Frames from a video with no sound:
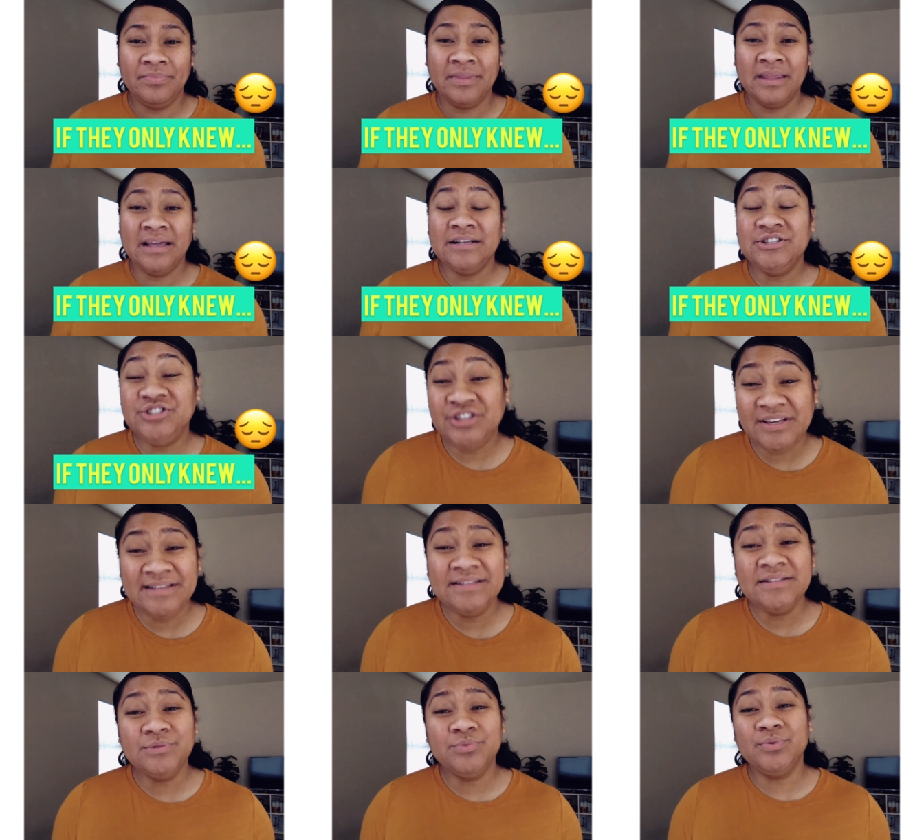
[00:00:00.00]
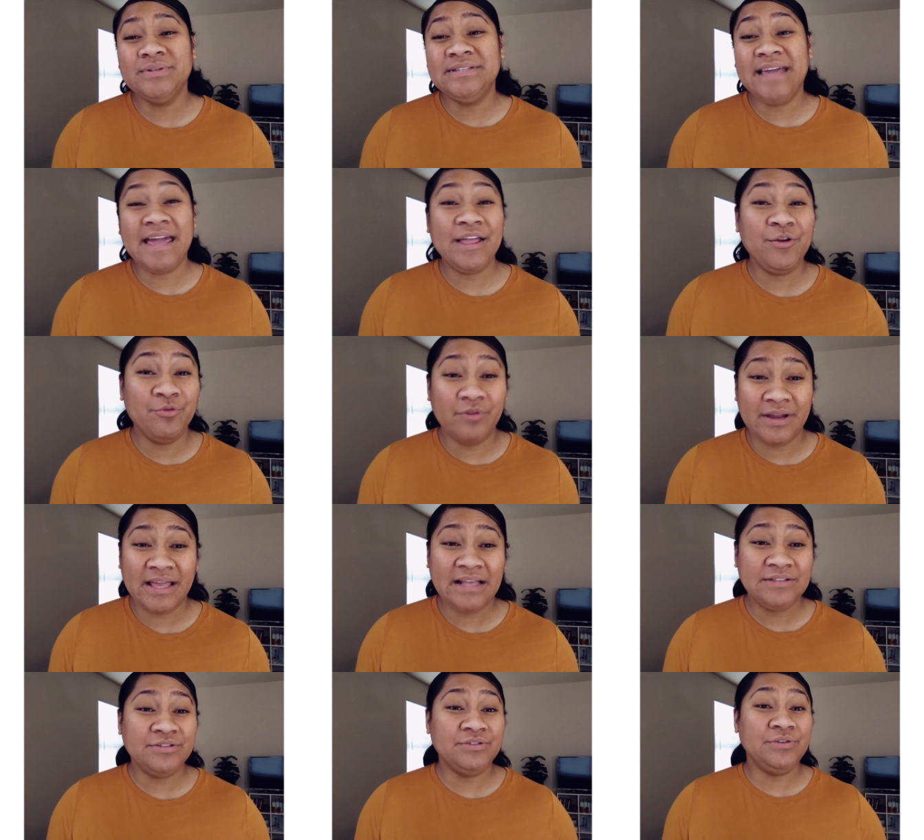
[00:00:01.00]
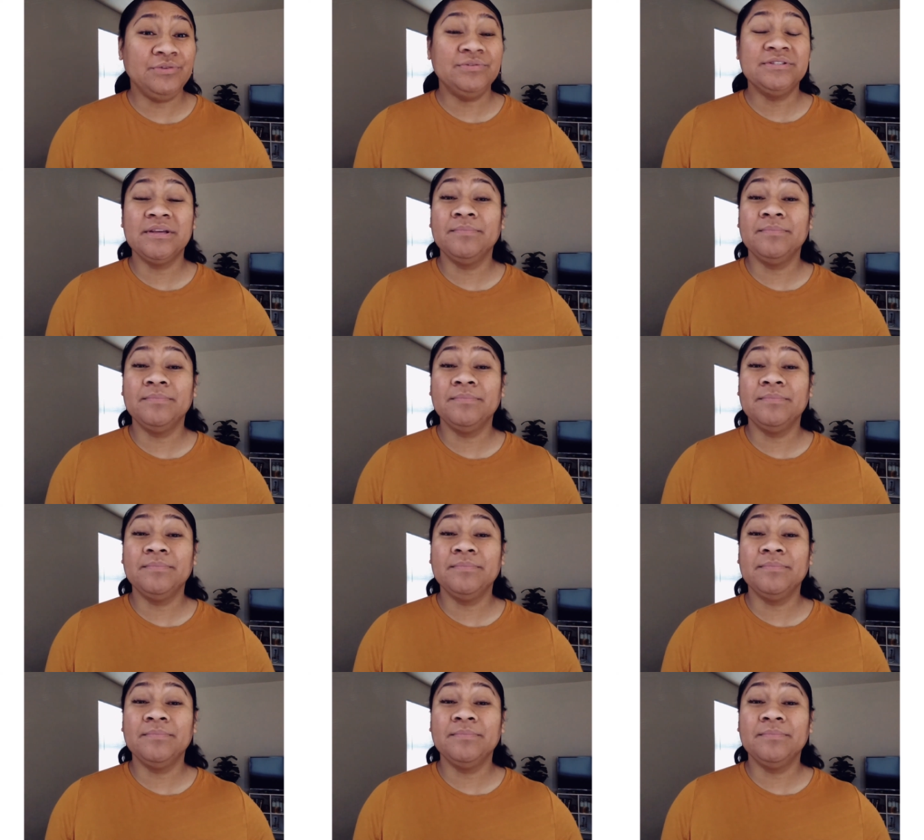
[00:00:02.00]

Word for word: Jesus was getting ready to do something